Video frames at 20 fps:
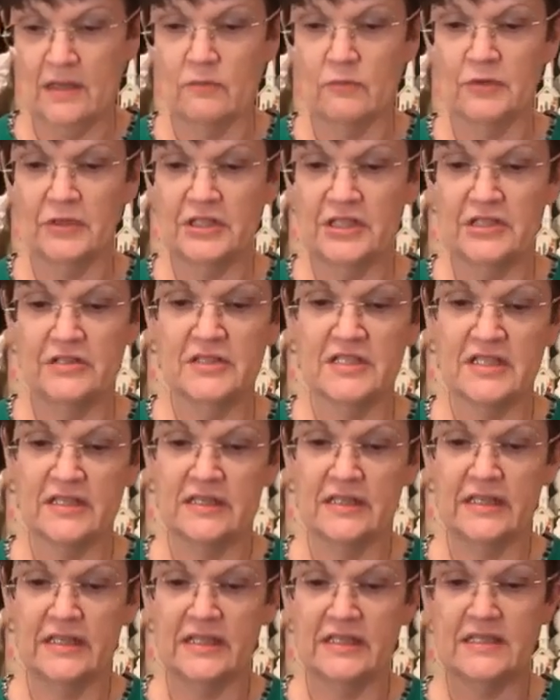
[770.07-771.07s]
and we're
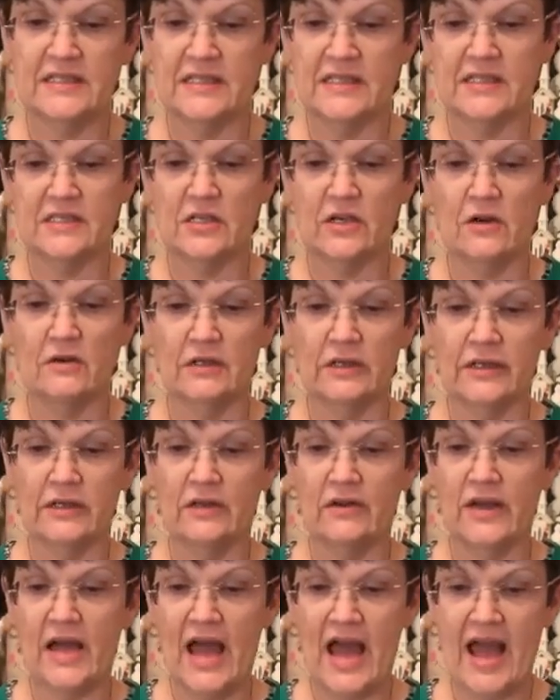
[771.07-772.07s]
using this as her
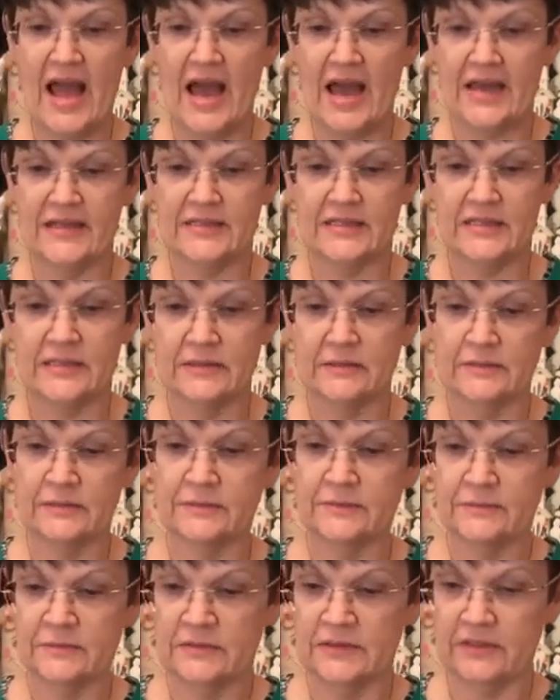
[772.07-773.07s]
little hat,
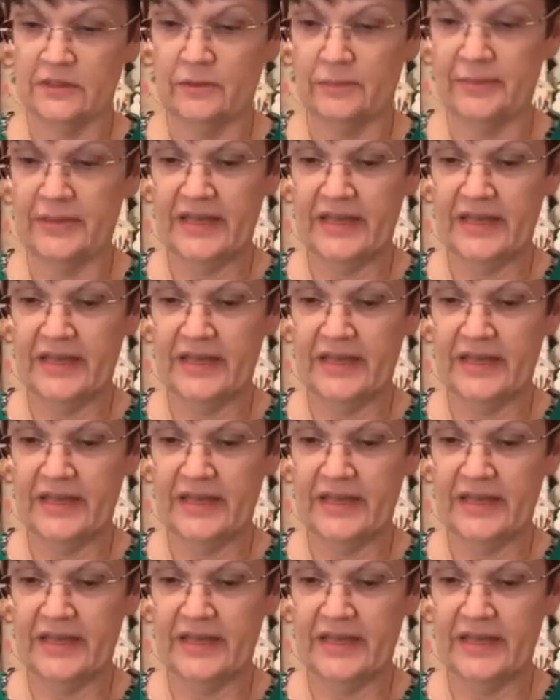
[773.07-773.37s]
little